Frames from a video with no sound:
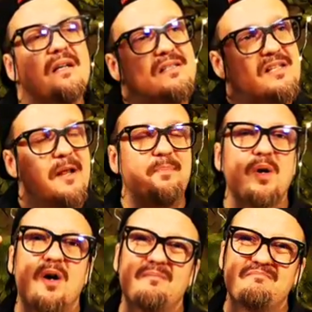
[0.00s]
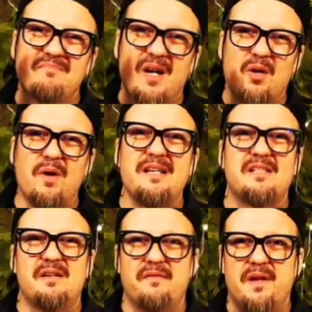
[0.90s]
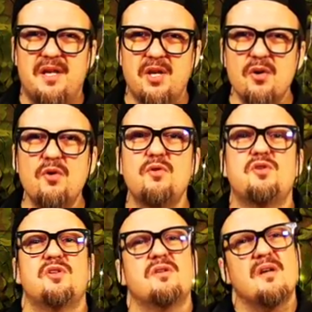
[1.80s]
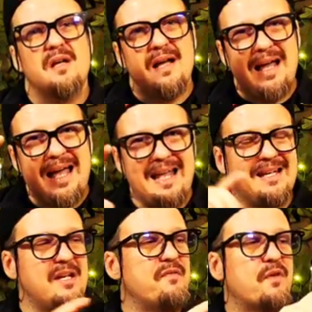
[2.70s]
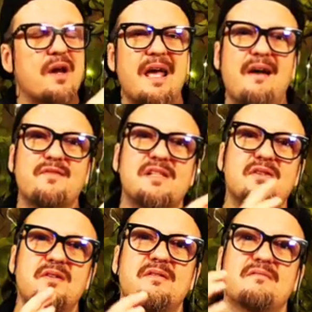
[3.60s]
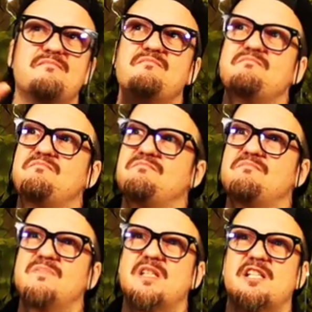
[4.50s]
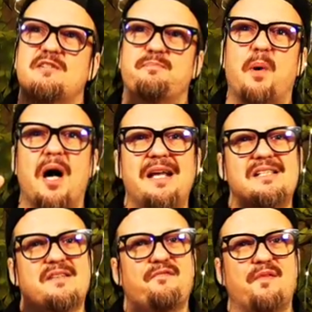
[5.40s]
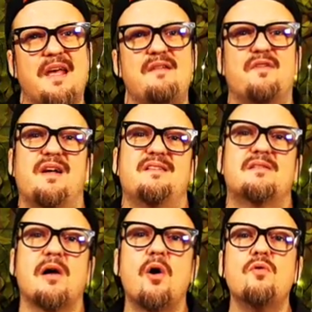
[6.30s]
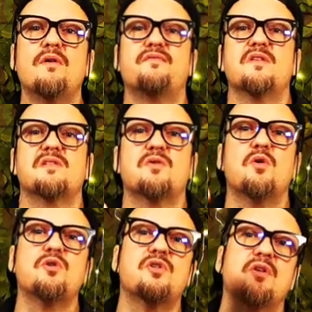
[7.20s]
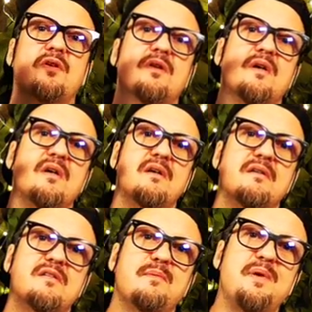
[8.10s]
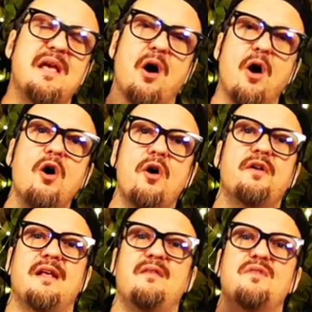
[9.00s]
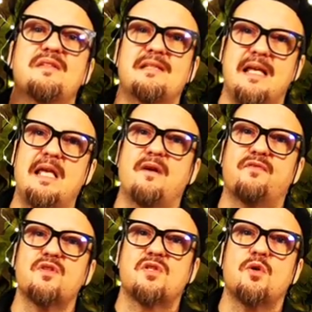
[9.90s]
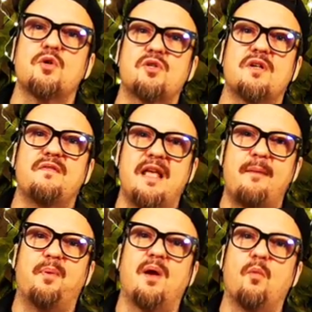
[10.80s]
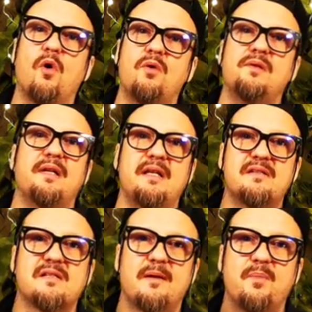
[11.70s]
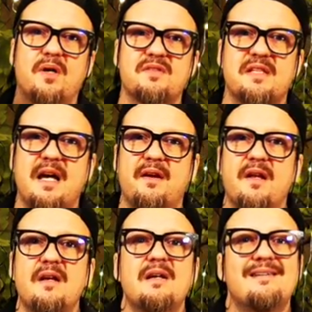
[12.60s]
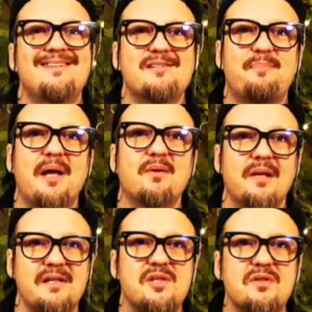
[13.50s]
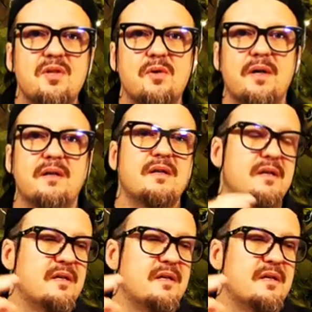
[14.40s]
Slipknot, aggressive, huge. And you've got to have a certain spice, flavor, and tone of distortion to be heard in the sea of distortion and the epic wall that is Slipknot sound. This pedal lets you do it.